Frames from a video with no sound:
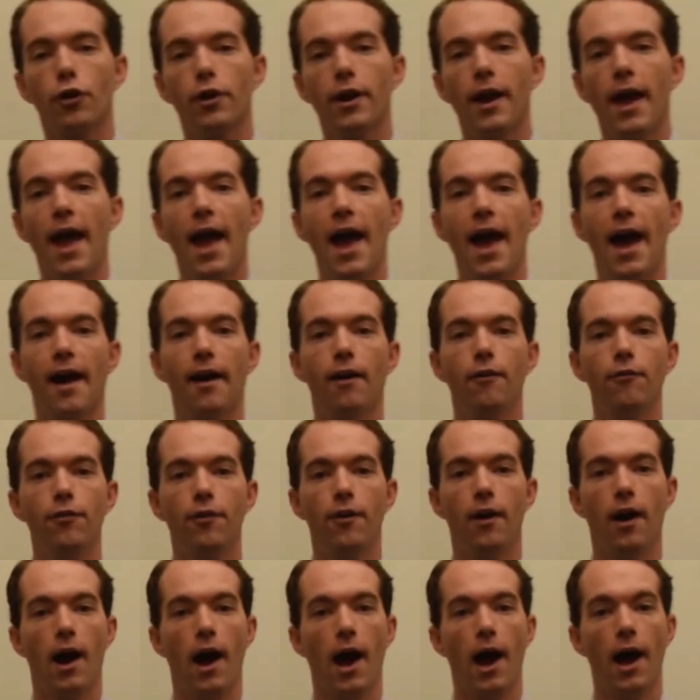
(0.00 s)
going to
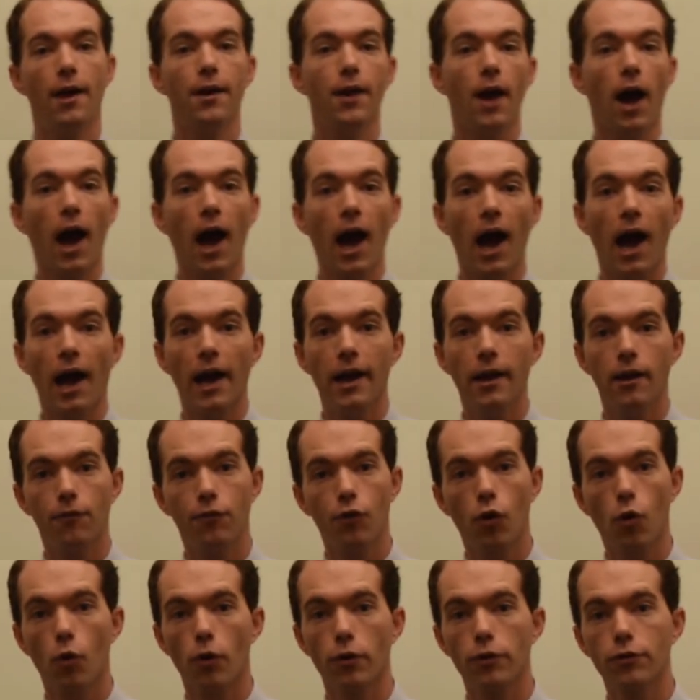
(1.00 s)
have an eye,
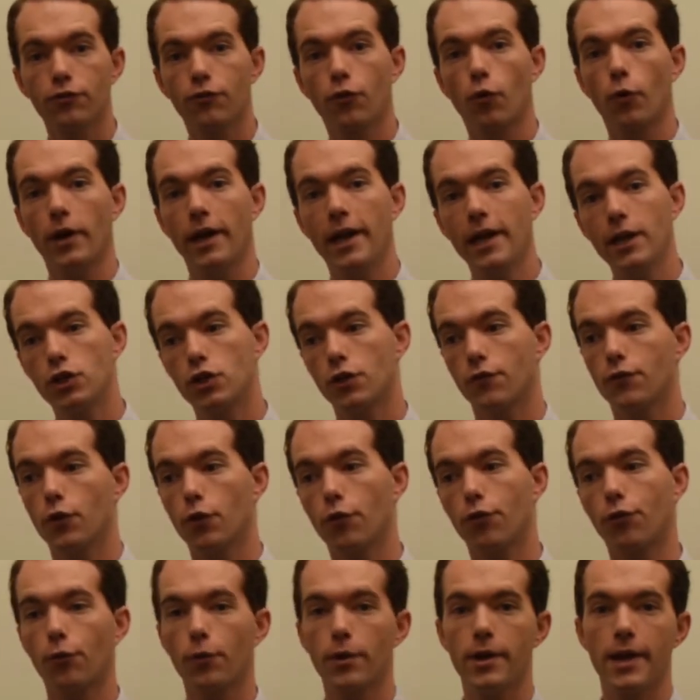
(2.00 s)
of course, for each of
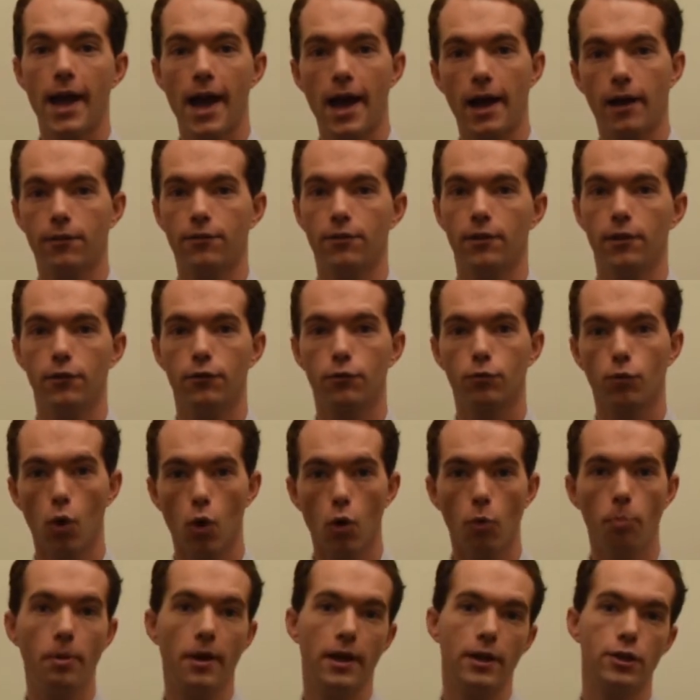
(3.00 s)
your three axes,
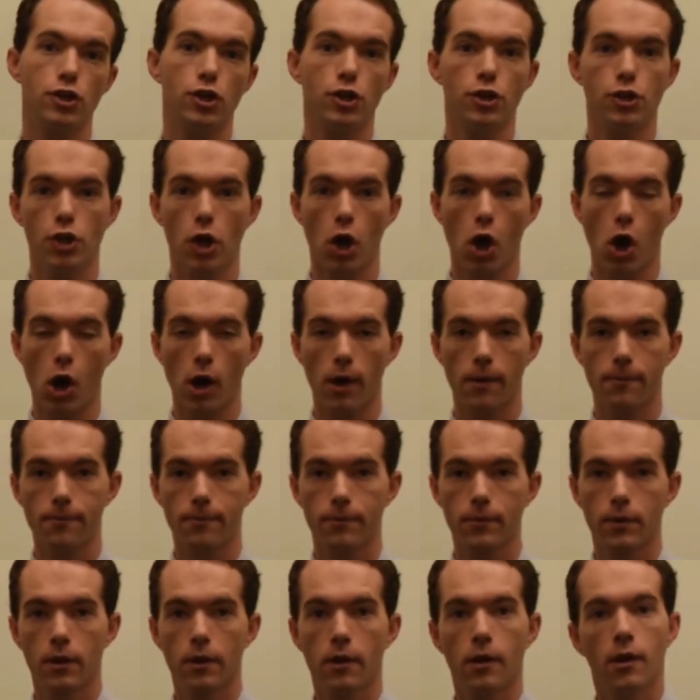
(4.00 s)
roll, pitch, and yaw.
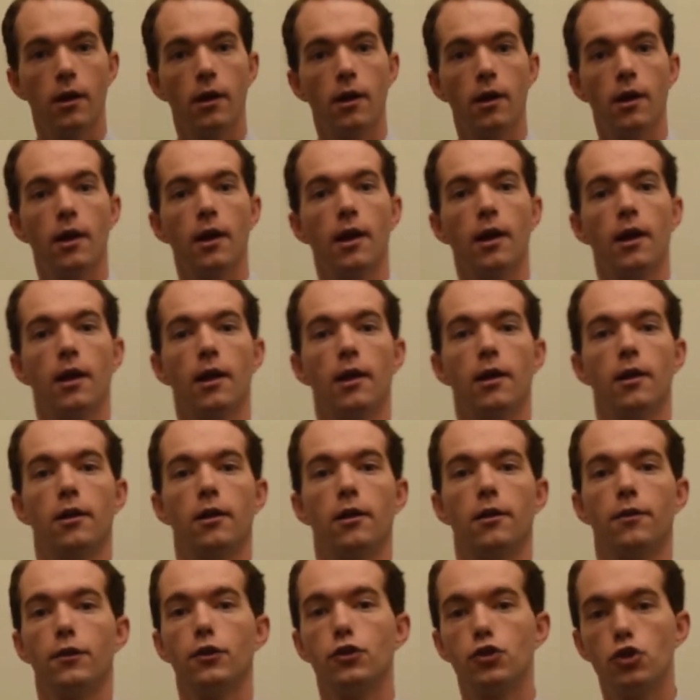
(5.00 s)

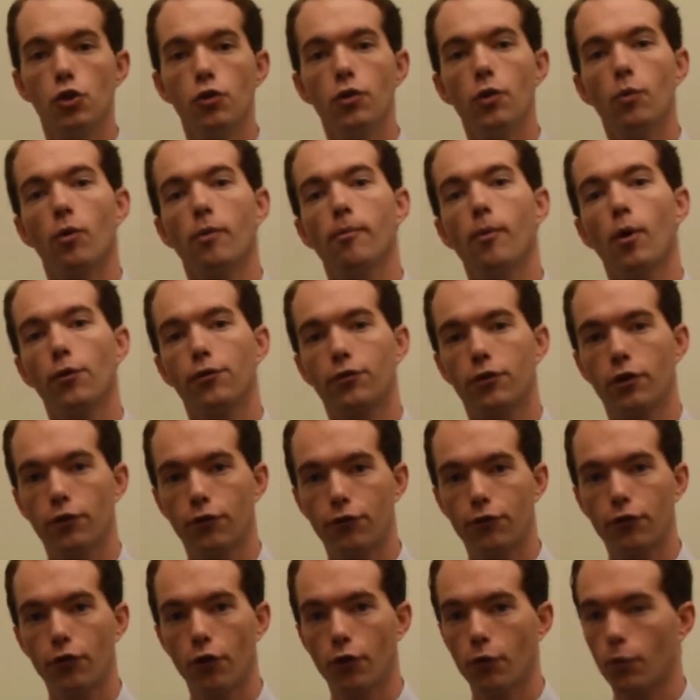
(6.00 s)
The two that we're most
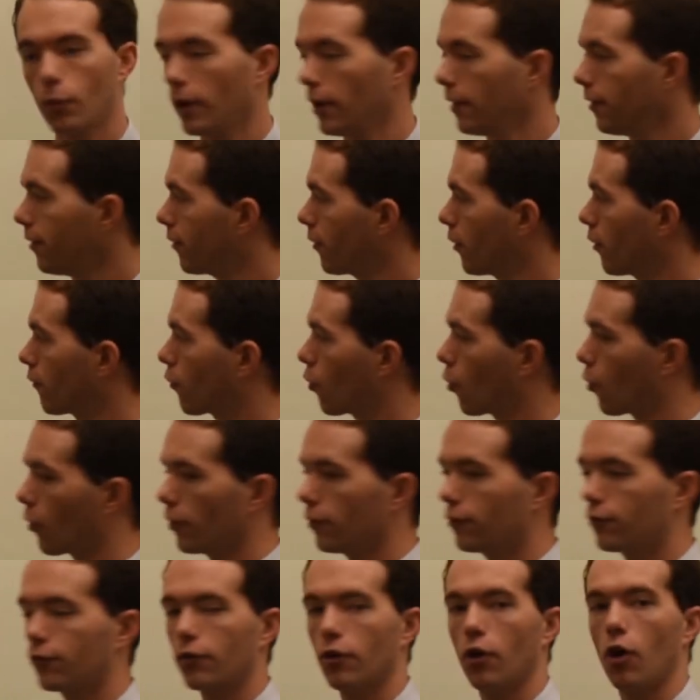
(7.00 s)
concerned with, of
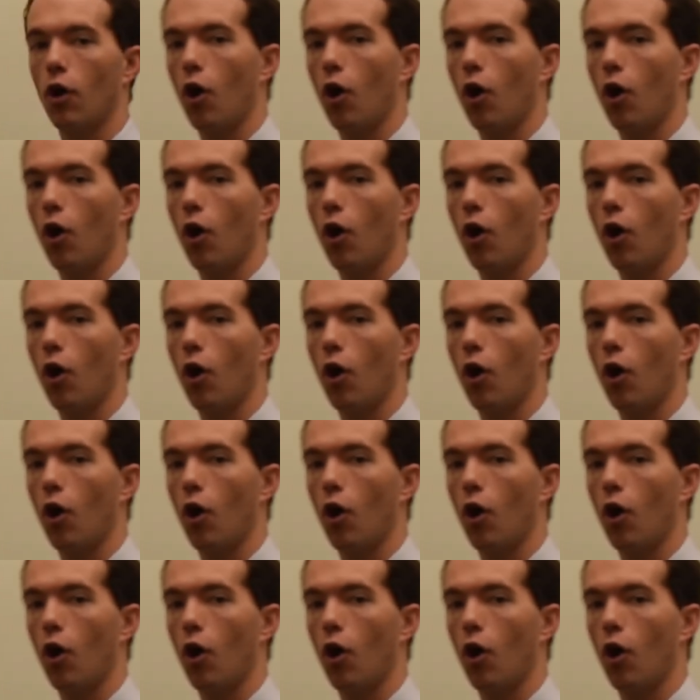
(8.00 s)
course,